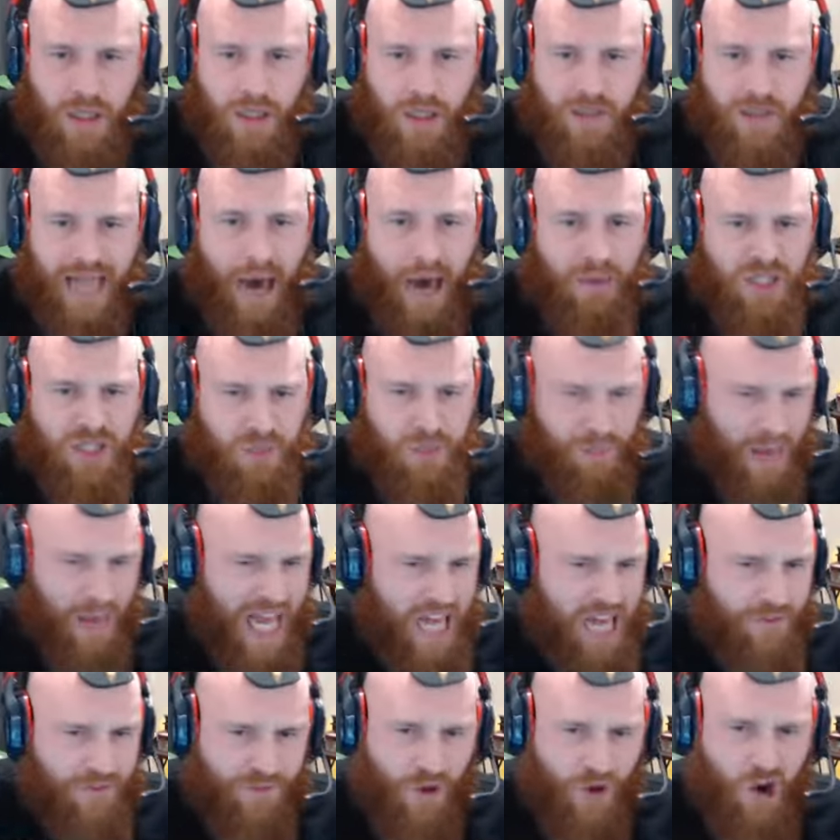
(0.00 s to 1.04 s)
That was
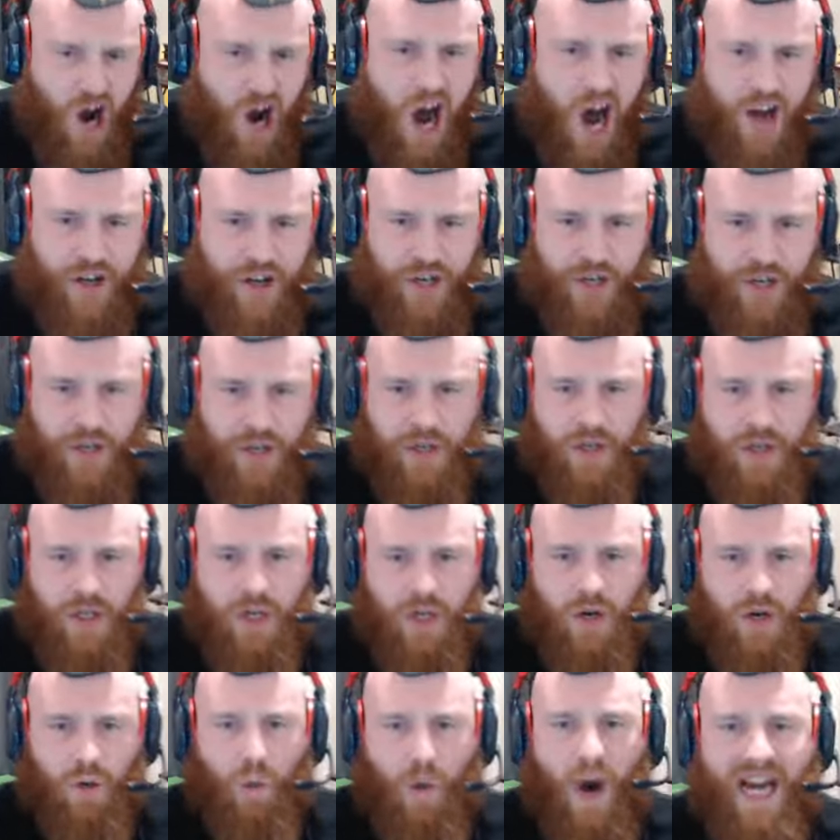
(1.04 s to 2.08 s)
peak For Honor.
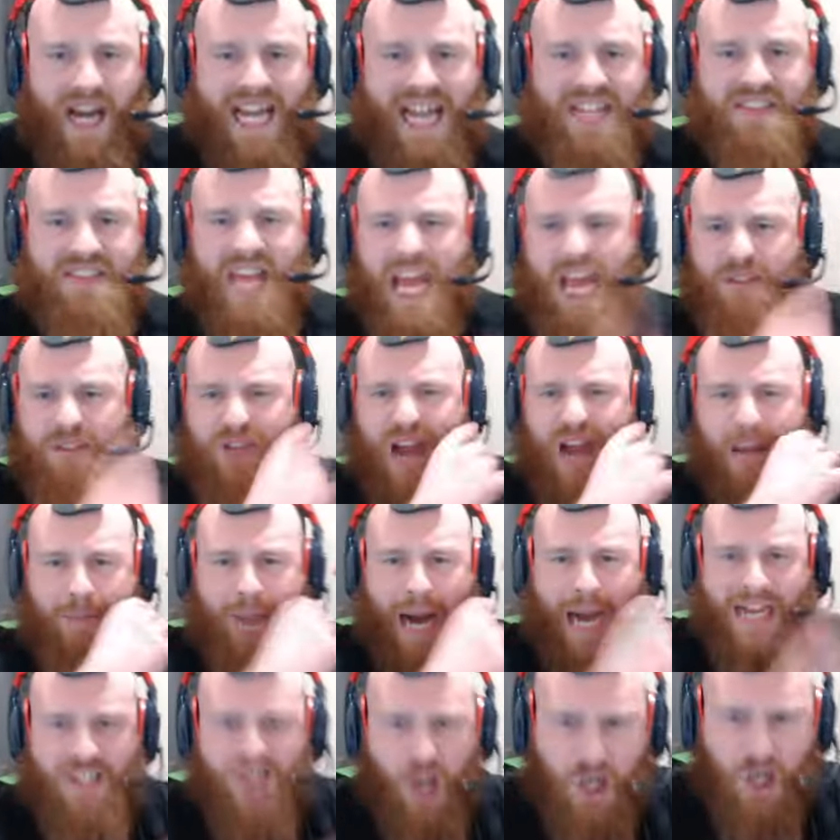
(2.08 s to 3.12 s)
What a deflect
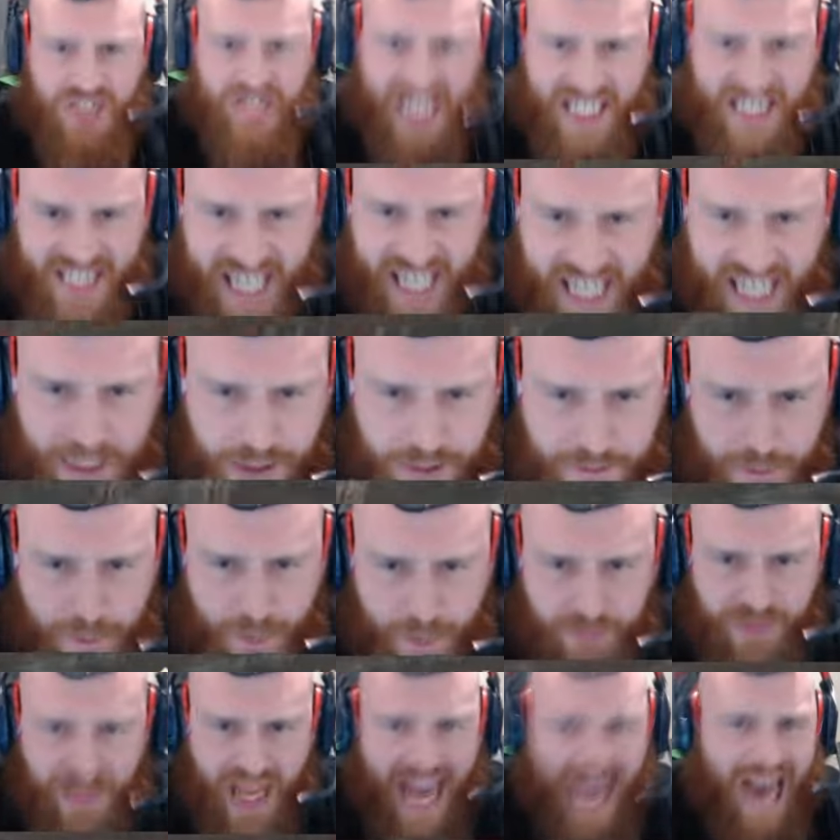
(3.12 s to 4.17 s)
by Deucington.
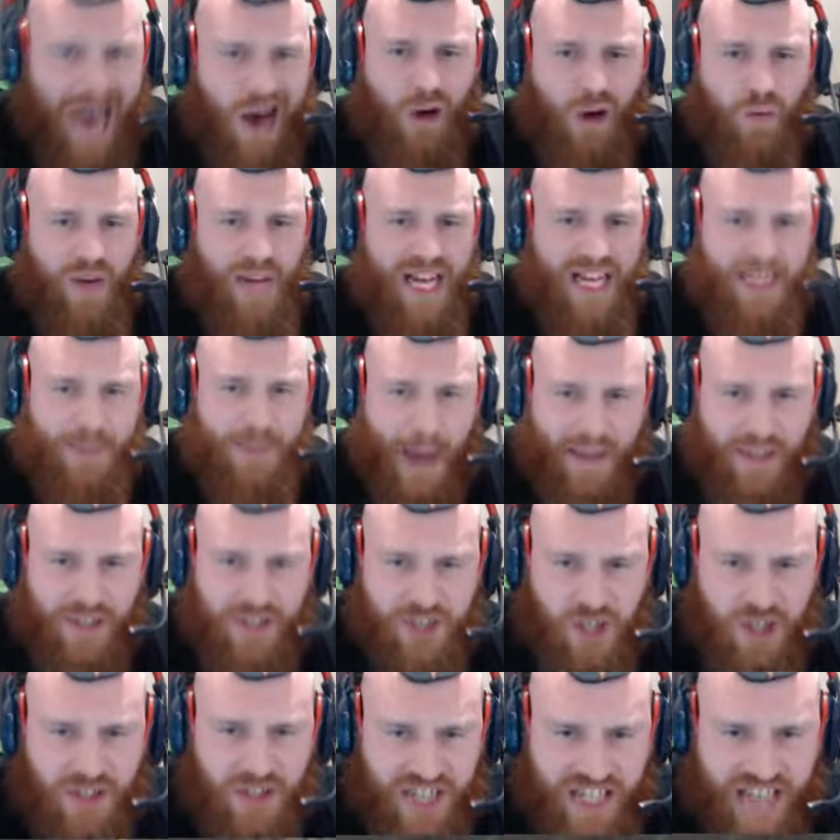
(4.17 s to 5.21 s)
L reads by the
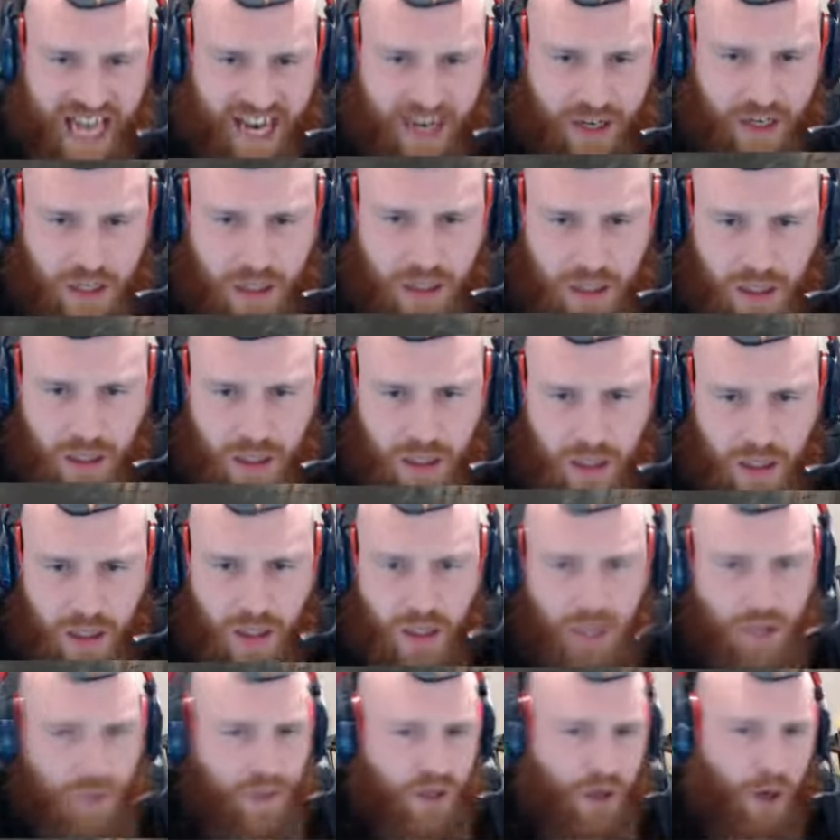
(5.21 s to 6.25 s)
Deucinator.
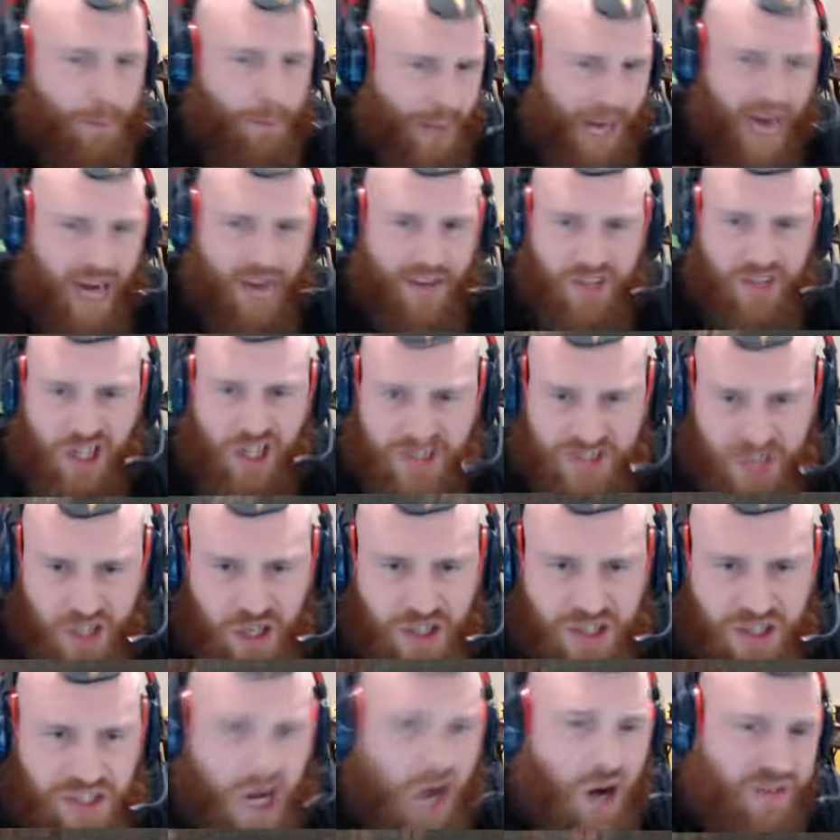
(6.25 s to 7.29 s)
We don't pair those
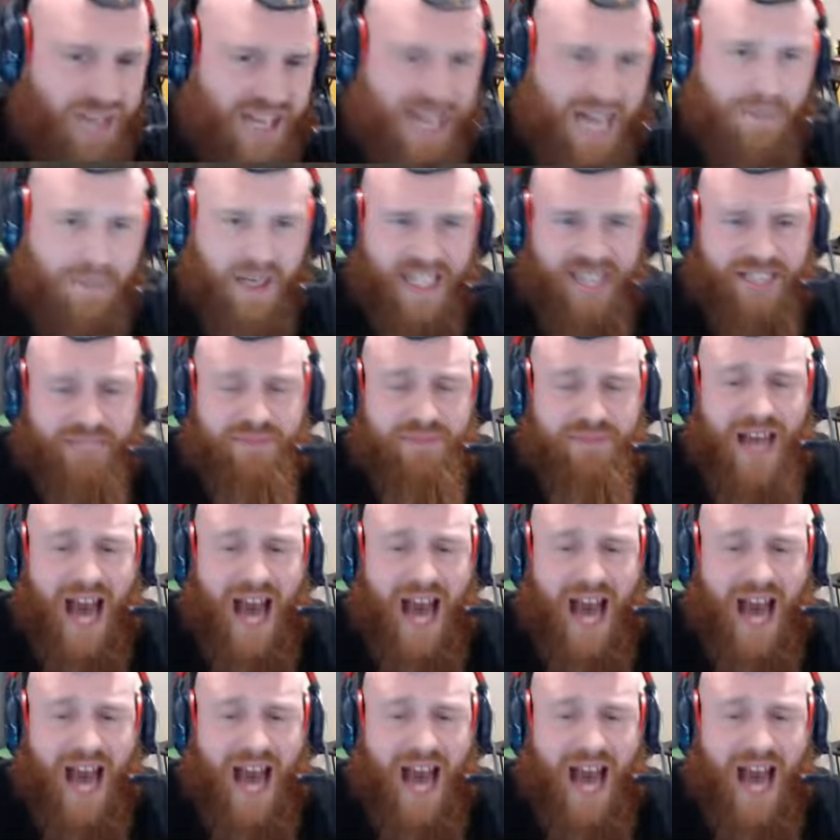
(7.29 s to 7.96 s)
dudes? Okay, buddy.